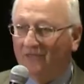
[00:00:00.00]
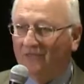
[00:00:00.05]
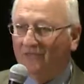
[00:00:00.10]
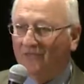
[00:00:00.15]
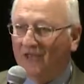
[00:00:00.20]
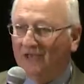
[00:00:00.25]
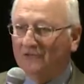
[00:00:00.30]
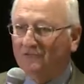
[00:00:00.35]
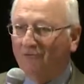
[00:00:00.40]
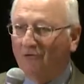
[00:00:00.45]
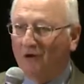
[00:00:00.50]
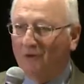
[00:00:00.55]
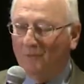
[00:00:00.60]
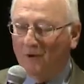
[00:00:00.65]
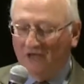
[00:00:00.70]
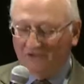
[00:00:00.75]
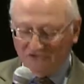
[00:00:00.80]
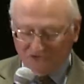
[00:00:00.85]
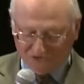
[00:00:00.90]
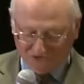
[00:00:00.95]
Thanks very
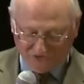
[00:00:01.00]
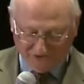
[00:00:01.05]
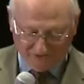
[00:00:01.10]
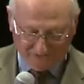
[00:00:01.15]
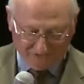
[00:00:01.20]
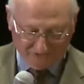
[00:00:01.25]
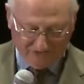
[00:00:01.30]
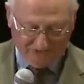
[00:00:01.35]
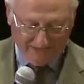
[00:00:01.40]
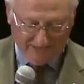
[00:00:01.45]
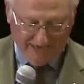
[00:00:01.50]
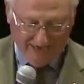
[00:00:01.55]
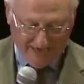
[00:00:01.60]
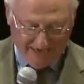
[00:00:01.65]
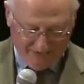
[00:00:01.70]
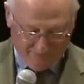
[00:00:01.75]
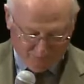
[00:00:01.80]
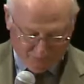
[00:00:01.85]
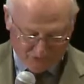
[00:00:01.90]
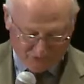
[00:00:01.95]
much, uh, Cindy. I
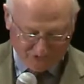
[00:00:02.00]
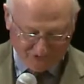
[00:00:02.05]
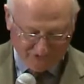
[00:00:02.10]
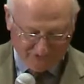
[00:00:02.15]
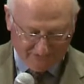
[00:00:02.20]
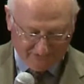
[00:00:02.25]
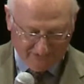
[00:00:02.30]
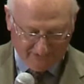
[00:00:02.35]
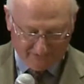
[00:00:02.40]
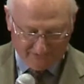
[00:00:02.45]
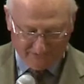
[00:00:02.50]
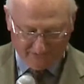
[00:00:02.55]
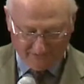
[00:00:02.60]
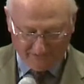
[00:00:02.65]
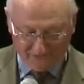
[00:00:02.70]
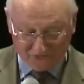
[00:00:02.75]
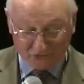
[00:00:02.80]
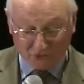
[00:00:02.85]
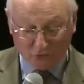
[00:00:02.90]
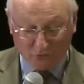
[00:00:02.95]
appreciate that
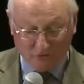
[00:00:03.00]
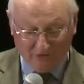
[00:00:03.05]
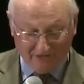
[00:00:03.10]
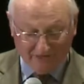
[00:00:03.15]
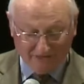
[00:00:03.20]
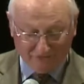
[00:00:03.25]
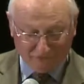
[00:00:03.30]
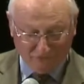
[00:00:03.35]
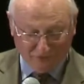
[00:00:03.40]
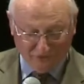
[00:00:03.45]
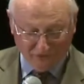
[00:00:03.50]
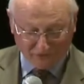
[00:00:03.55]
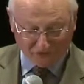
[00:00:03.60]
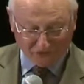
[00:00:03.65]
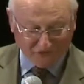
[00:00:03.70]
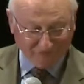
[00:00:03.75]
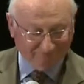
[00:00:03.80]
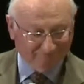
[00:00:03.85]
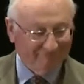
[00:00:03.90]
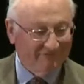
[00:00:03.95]
uh, short
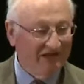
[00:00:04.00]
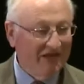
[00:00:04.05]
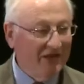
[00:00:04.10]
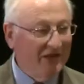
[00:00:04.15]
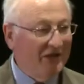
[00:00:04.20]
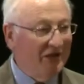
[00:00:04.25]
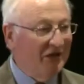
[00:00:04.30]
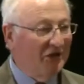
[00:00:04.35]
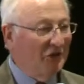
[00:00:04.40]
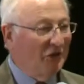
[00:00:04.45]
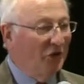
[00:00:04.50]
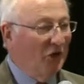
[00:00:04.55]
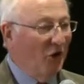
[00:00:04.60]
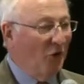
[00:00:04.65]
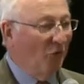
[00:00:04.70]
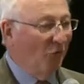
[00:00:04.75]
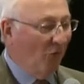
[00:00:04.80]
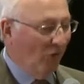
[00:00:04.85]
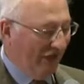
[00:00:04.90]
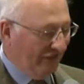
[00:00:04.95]
introduction. You
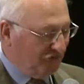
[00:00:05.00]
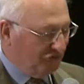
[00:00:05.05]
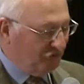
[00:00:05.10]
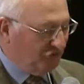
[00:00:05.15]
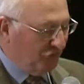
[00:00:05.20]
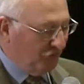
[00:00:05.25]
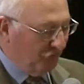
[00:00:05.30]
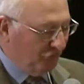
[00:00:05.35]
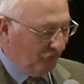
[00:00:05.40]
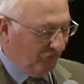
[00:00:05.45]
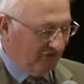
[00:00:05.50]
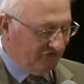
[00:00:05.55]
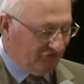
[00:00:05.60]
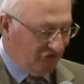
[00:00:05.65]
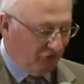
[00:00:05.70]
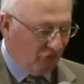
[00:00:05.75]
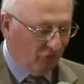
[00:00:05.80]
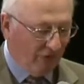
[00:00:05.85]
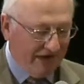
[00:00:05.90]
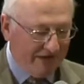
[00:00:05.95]
know, uh, June is
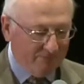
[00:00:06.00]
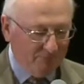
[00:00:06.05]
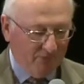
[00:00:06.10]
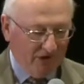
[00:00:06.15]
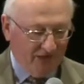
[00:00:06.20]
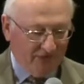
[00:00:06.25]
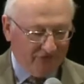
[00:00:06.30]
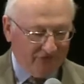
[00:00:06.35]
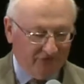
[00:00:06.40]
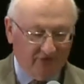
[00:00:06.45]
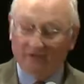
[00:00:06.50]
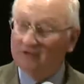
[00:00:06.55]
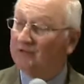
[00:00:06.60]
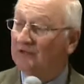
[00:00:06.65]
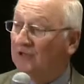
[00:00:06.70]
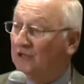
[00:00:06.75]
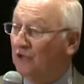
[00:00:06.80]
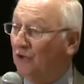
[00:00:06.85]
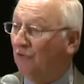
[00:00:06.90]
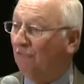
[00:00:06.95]
a great month
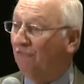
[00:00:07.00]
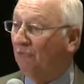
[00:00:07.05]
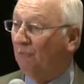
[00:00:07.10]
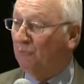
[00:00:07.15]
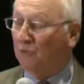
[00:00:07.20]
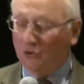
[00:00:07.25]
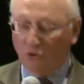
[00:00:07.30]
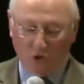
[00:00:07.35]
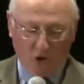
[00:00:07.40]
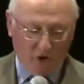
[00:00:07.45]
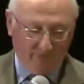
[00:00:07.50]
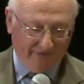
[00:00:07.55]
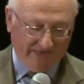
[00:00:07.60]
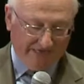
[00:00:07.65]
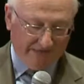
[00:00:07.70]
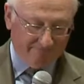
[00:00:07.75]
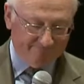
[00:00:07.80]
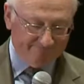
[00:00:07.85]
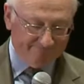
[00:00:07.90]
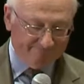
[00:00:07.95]
to hear from your
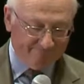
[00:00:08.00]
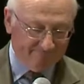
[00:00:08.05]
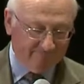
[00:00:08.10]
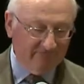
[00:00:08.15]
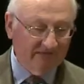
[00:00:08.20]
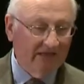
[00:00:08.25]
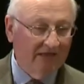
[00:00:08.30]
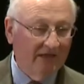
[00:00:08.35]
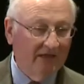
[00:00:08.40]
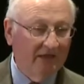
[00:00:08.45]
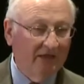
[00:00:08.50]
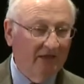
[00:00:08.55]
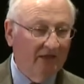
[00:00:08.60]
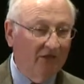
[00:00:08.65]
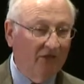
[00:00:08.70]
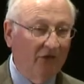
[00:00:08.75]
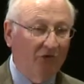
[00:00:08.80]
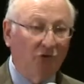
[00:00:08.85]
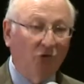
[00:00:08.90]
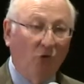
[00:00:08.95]
Army.
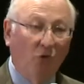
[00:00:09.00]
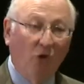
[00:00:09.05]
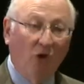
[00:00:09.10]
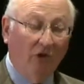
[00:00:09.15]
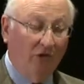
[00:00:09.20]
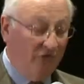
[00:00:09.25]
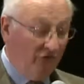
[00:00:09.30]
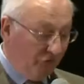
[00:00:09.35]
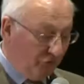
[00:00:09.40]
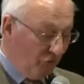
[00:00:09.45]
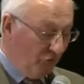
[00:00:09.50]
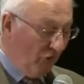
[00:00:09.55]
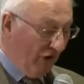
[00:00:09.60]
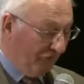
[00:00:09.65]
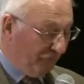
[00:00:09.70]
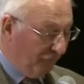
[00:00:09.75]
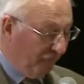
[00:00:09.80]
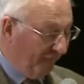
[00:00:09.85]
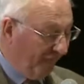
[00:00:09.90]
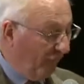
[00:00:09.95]
The, two, the
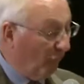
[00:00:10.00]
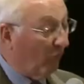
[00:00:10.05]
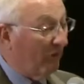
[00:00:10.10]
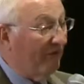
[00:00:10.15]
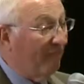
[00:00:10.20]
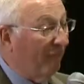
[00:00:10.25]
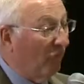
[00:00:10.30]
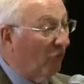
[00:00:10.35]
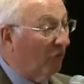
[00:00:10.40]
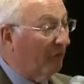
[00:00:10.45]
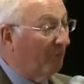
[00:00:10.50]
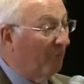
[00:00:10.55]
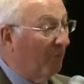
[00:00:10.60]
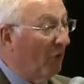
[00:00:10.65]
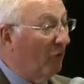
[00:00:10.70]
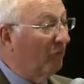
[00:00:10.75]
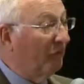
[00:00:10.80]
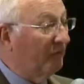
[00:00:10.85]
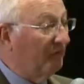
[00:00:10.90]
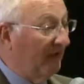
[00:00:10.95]
244th
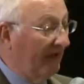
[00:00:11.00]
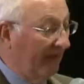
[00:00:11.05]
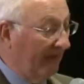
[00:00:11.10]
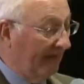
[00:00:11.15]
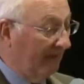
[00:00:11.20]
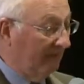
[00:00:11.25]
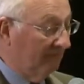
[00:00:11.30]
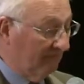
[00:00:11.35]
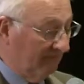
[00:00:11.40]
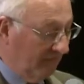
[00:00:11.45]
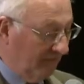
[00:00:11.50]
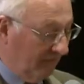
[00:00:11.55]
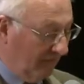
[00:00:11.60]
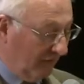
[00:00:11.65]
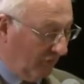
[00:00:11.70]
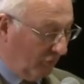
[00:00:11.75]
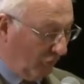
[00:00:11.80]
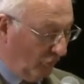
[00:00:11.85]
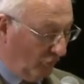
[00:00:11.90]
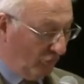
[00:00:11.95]
birthday
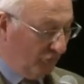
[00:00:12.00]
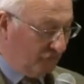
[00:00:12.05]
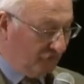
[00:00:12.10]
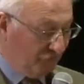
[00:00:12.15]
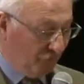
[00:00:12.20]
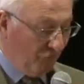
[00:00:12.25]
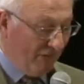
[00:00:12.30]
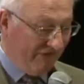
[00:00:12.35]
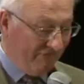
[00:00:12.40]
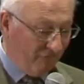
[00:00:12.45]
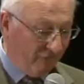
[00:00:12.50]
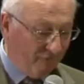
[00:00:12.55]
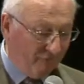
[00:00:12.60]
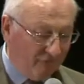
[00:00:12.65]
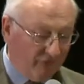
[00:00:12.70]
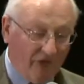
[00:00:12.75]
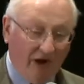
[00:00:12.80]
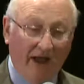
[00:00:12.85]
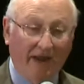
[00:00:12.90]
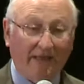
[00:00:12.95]
occurs a week from
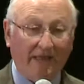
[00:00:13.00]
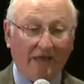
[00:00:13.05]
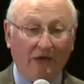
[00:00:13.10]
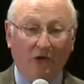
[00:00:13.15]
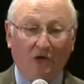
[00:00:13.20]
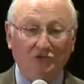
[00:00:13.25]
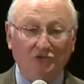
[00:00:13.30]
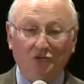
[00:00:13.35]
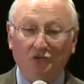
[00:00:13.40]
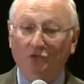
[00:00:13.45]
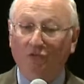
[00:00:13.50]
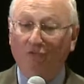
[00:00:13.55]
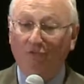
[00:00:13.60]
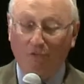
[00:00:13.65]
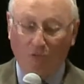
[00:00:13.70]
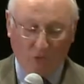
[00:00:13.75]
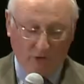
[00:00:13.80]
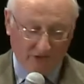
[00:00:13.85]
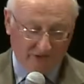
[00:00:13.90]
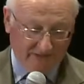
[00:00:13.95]
Friday on June
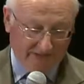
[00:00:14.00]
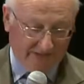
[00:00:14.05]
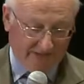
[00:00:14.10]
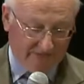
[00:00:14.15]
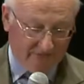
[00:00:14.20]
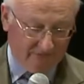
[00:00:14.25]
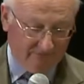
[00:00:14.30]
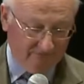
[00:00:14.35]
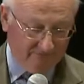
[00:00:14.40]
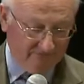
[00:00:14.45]
14th.